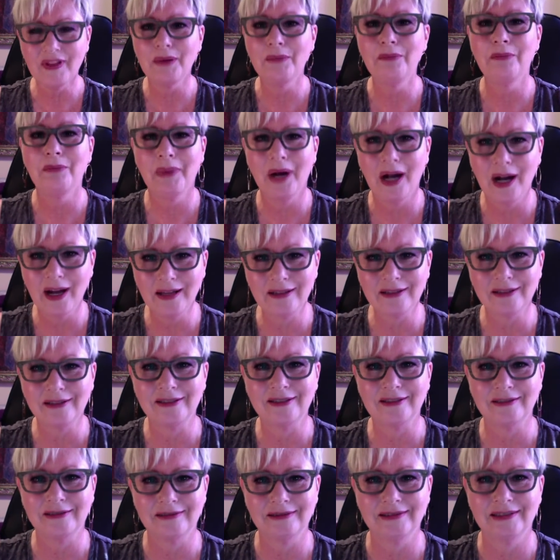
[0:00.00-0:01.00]

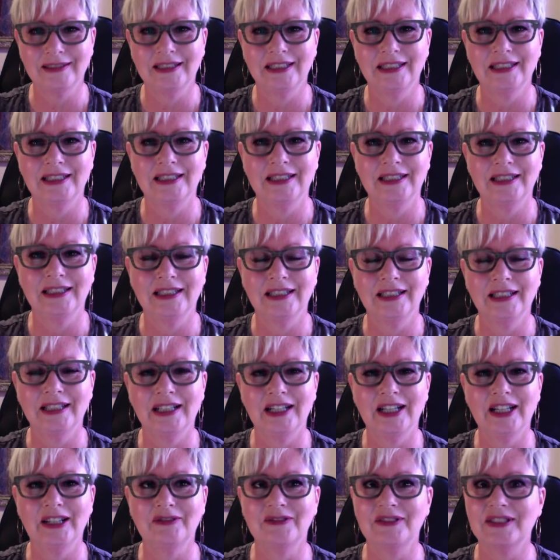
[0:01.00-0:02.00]
model
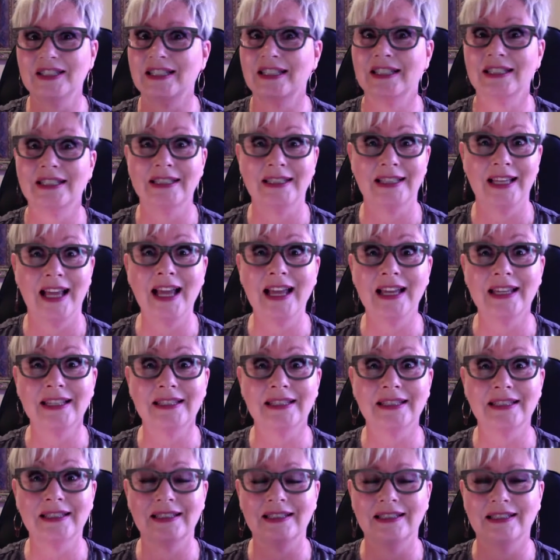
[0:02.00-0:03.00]
of
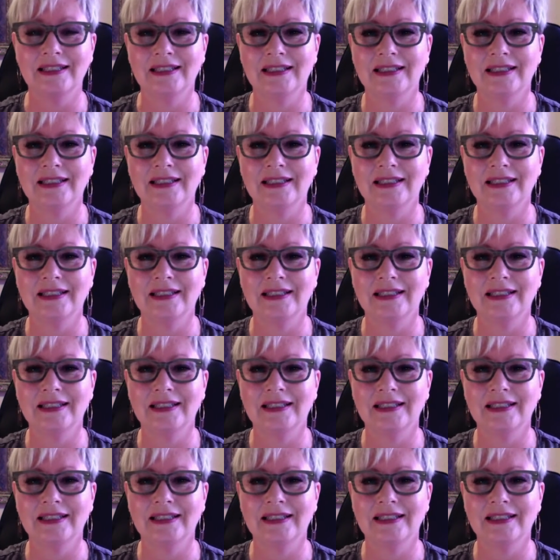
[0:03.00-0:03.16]
success,